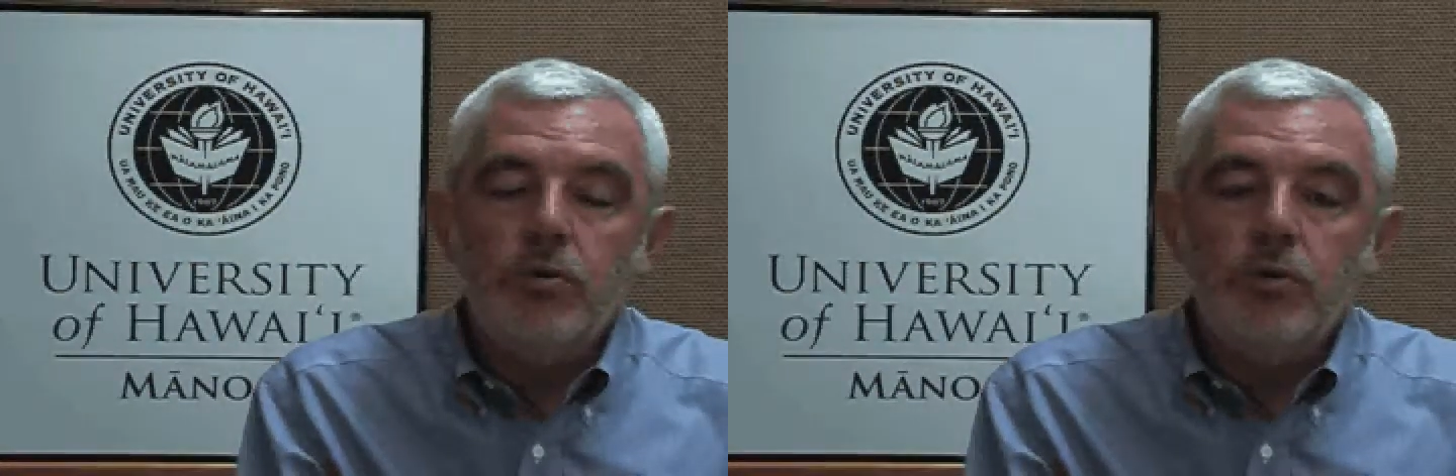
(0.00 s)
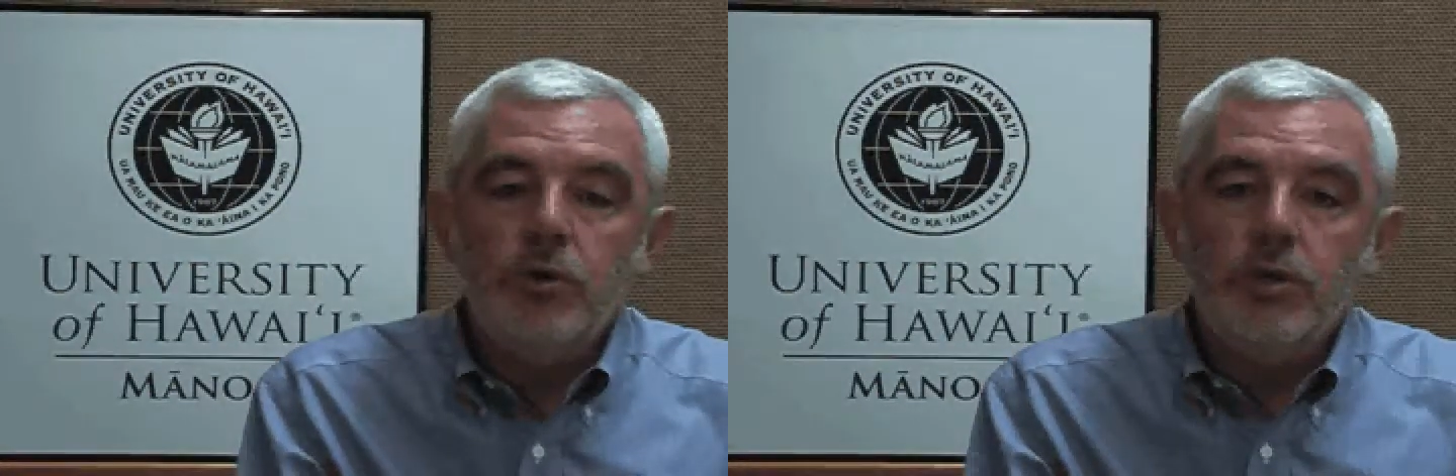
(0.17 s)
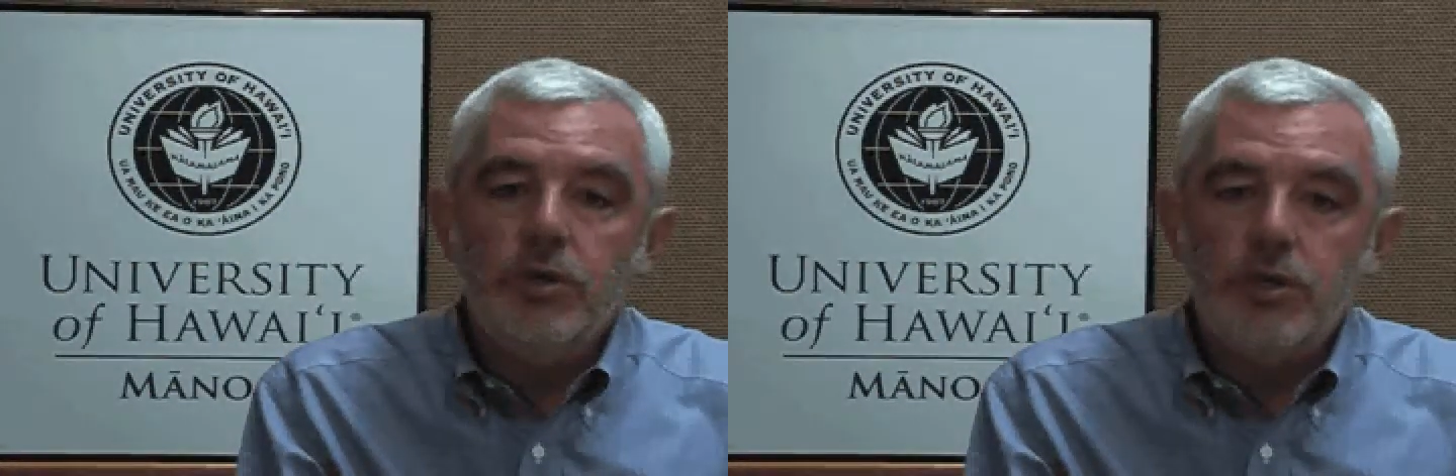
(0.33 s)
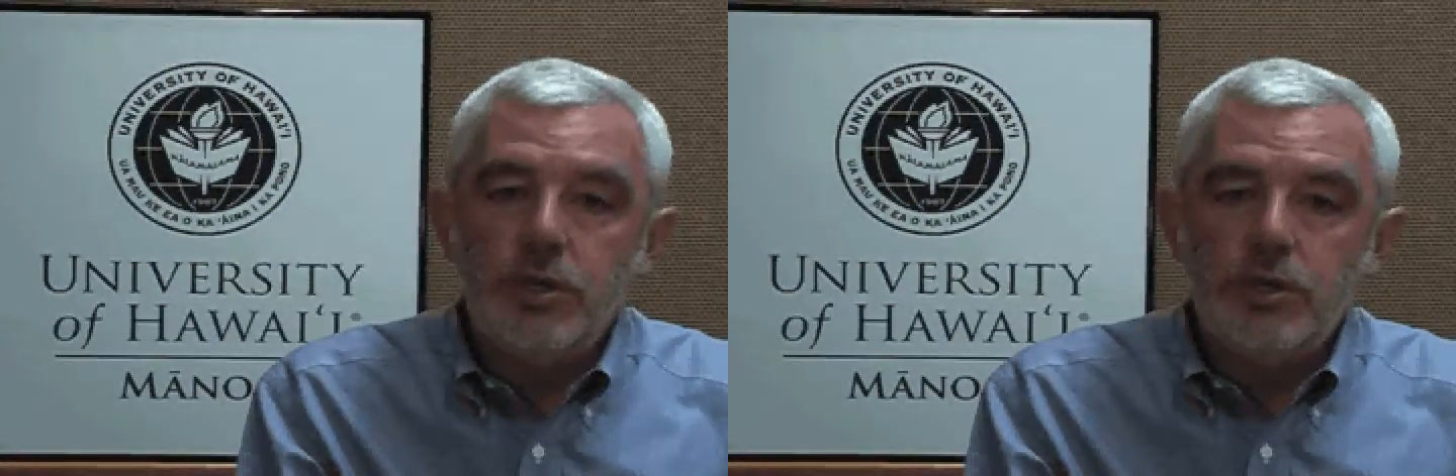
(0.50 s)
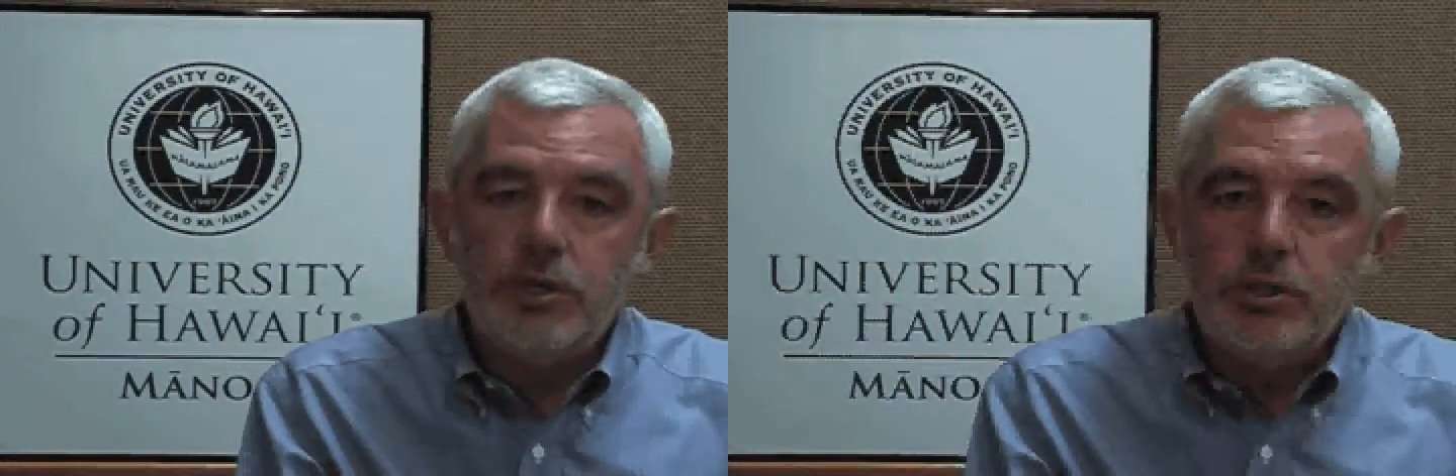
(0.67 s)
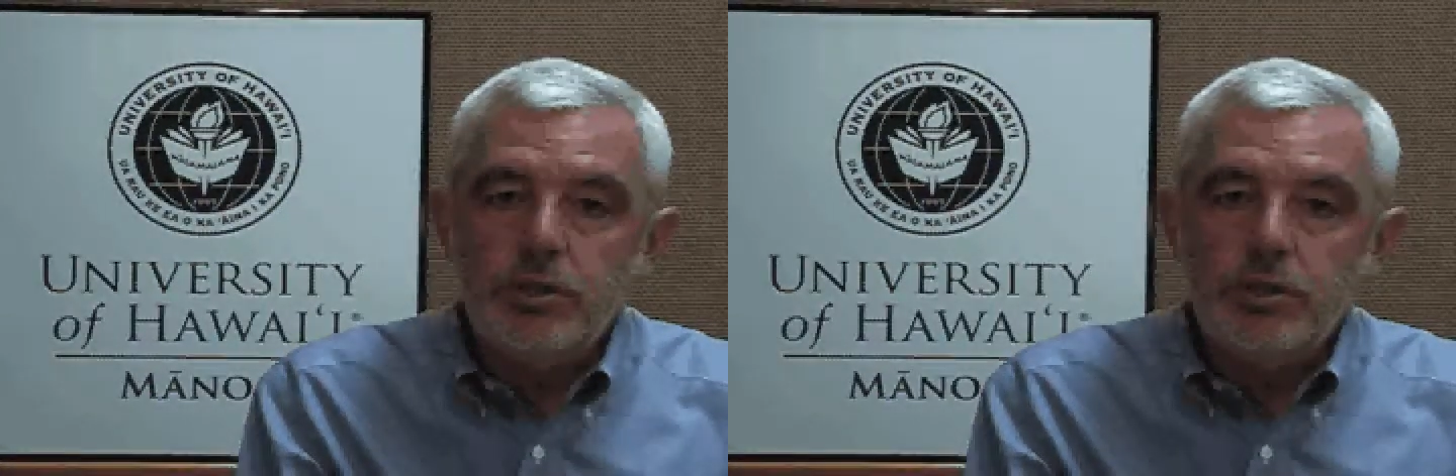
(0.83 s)

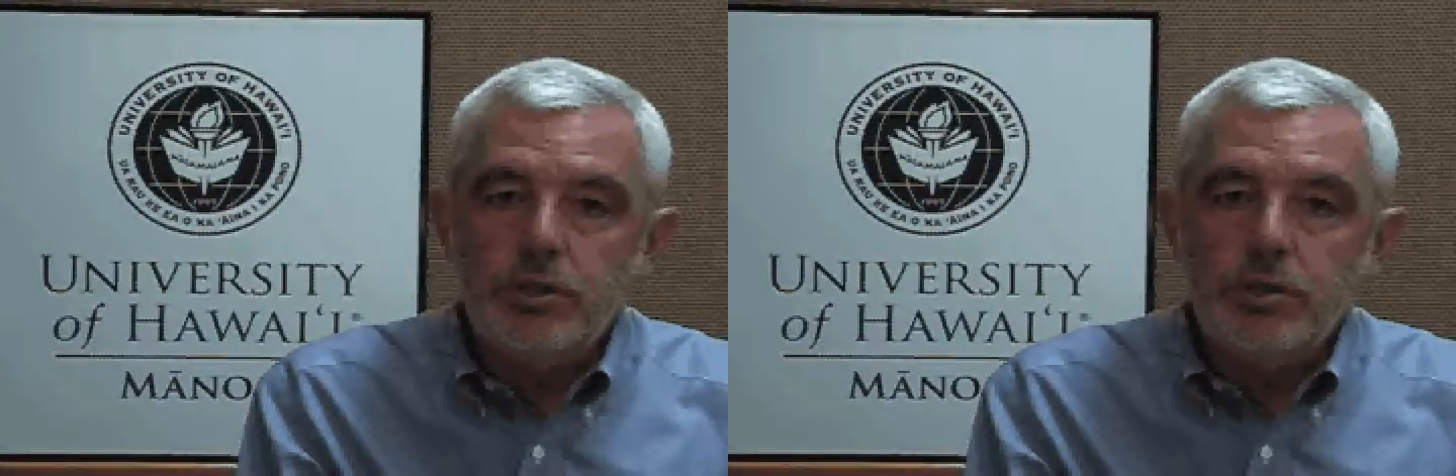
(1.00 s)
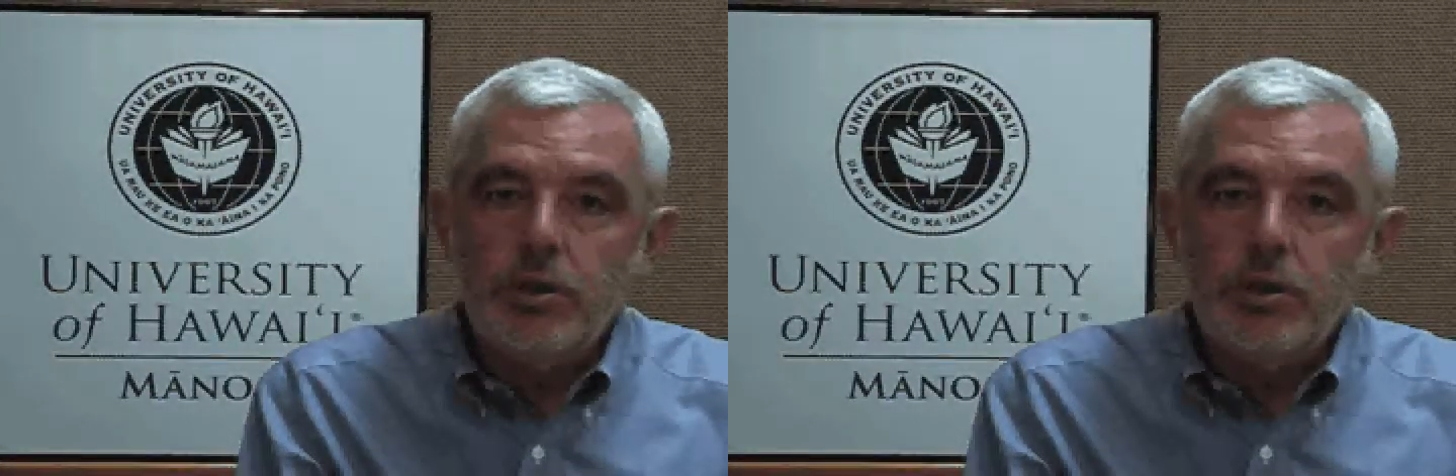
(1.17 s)
organizations